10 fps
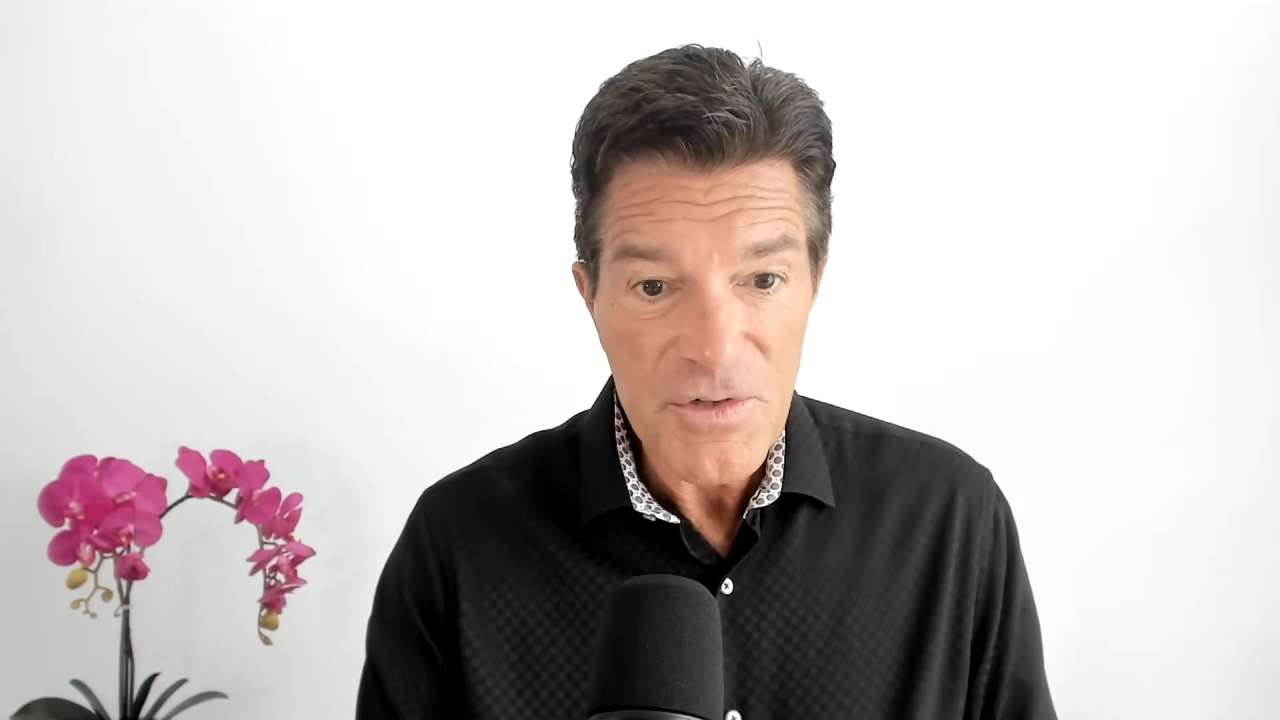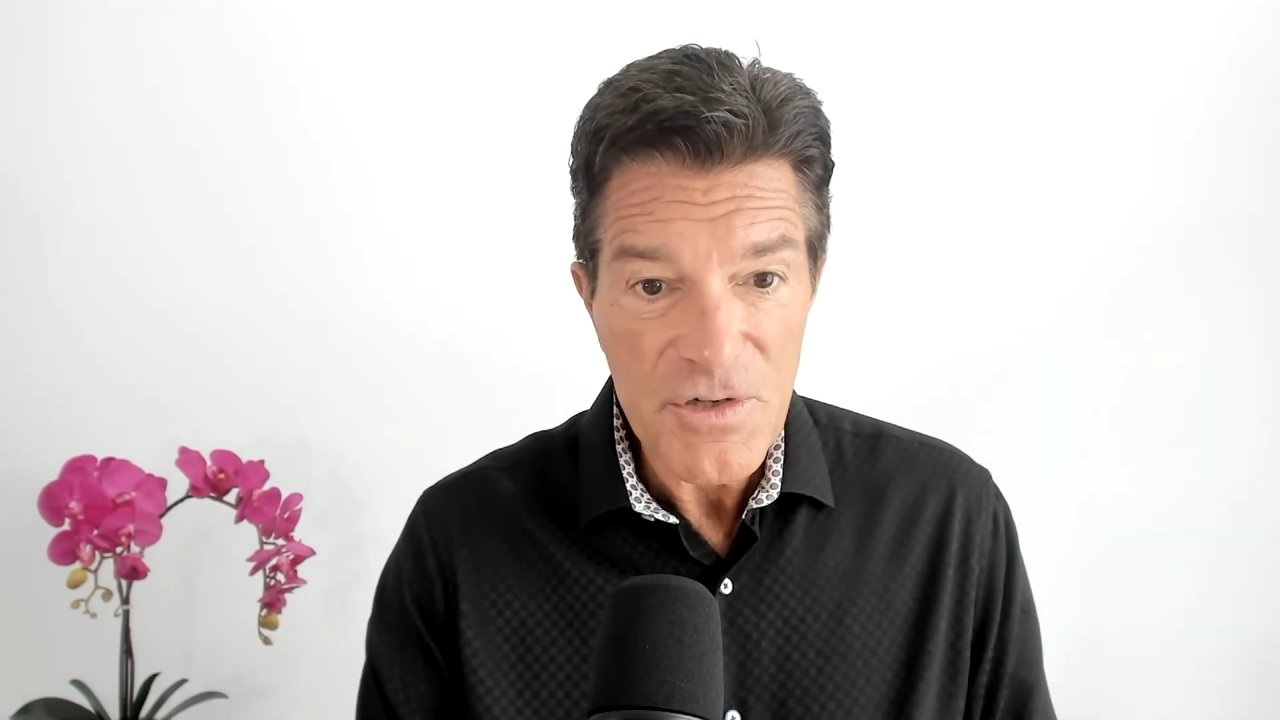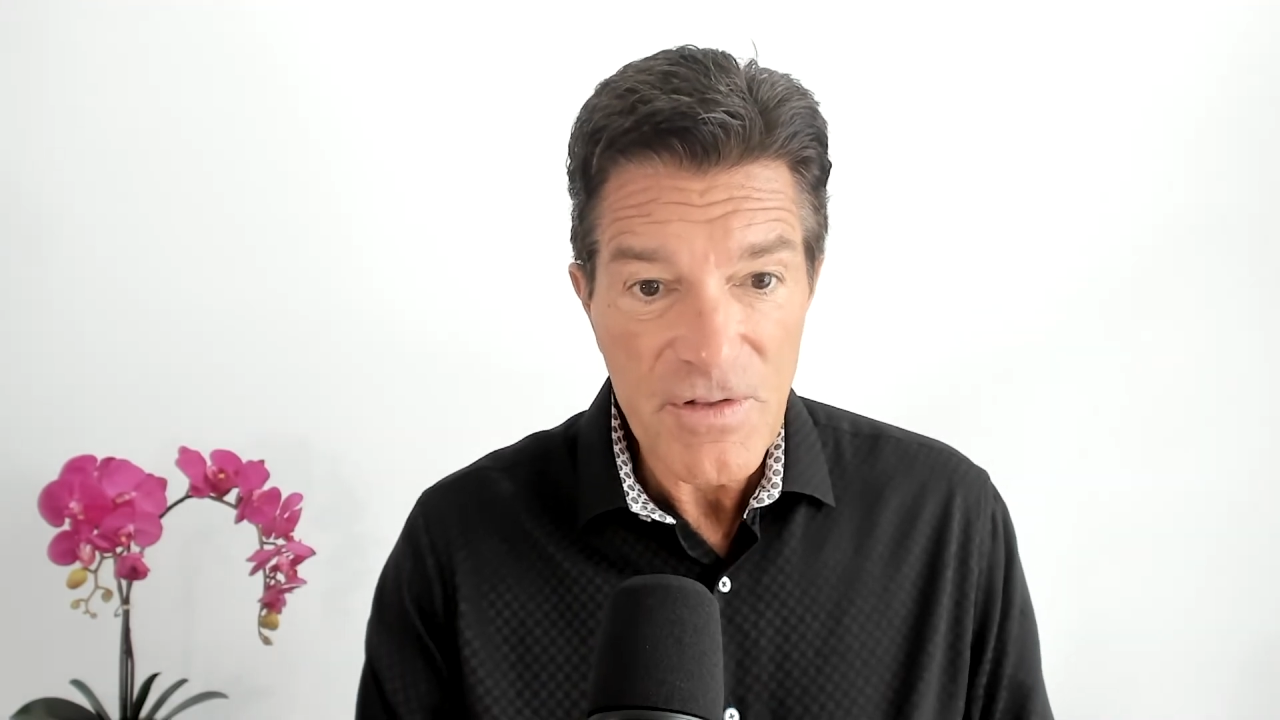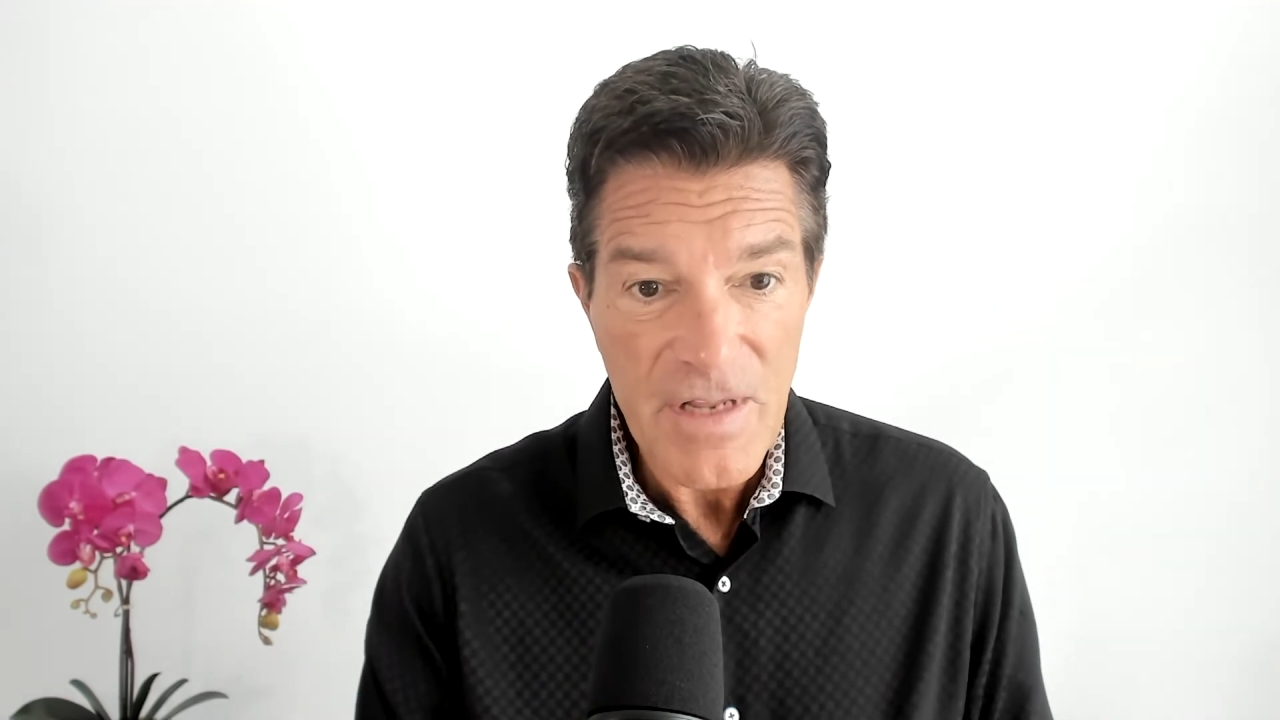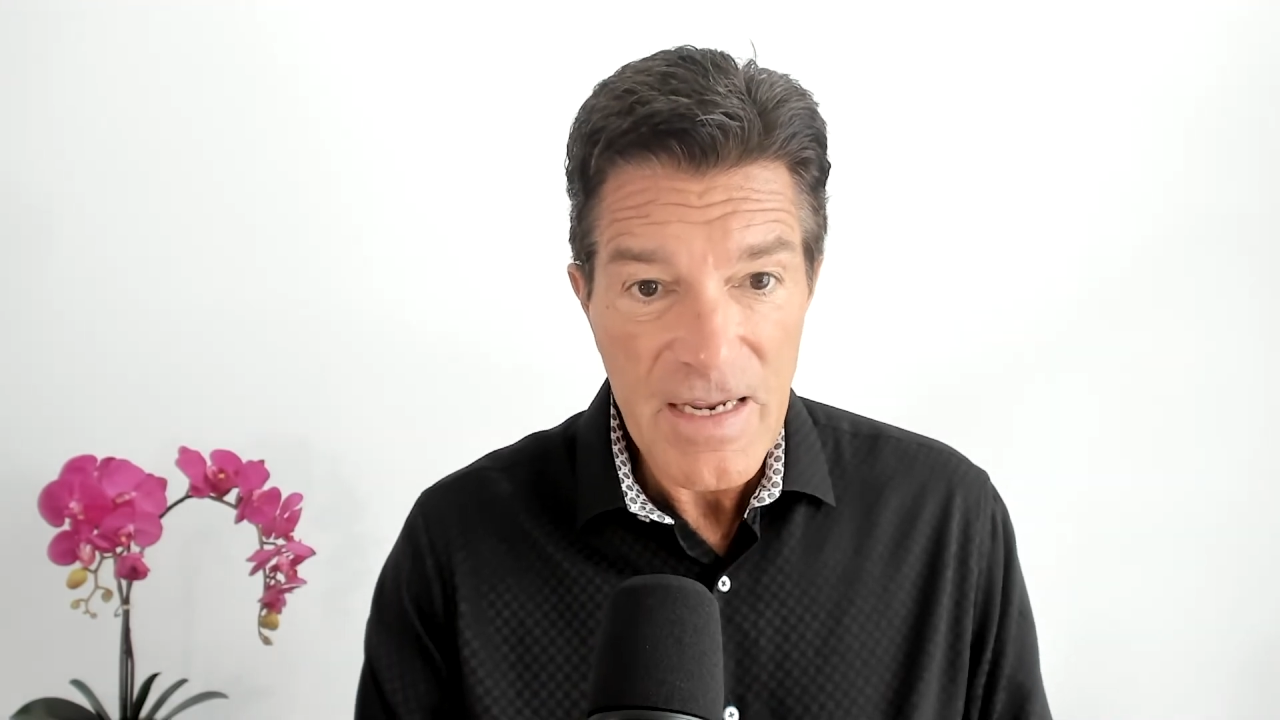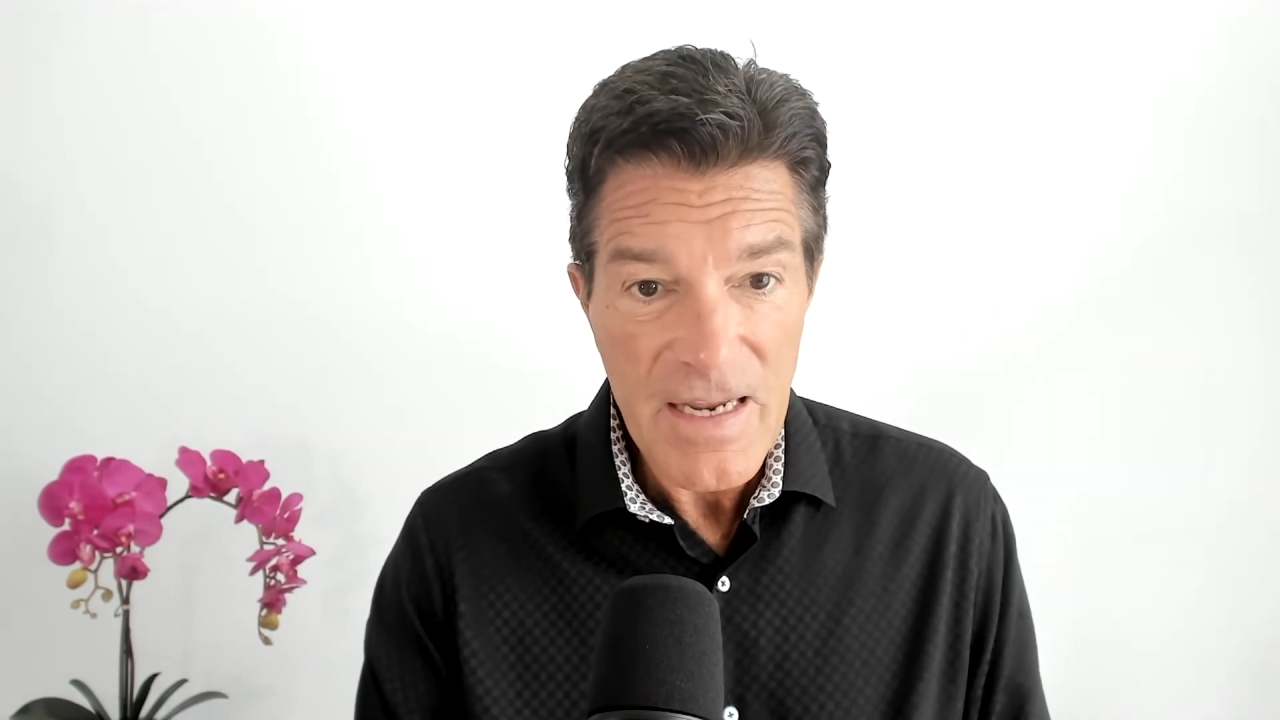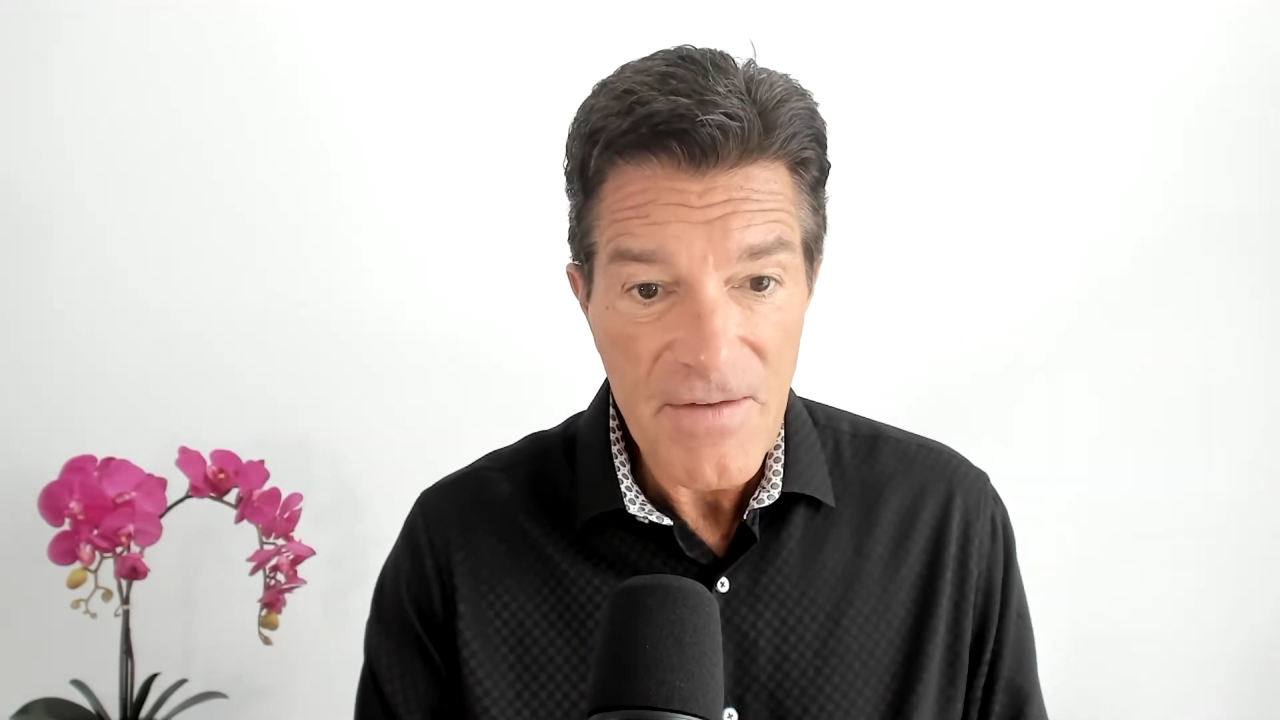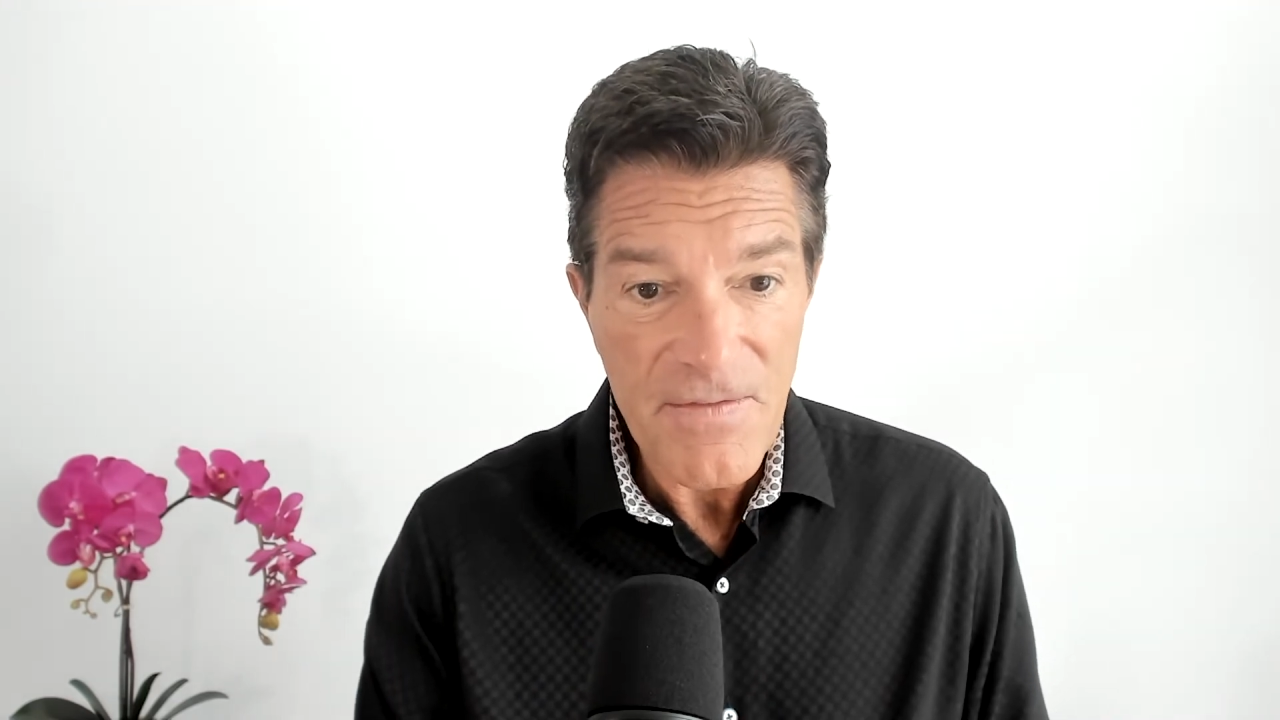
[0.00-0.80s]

ensure they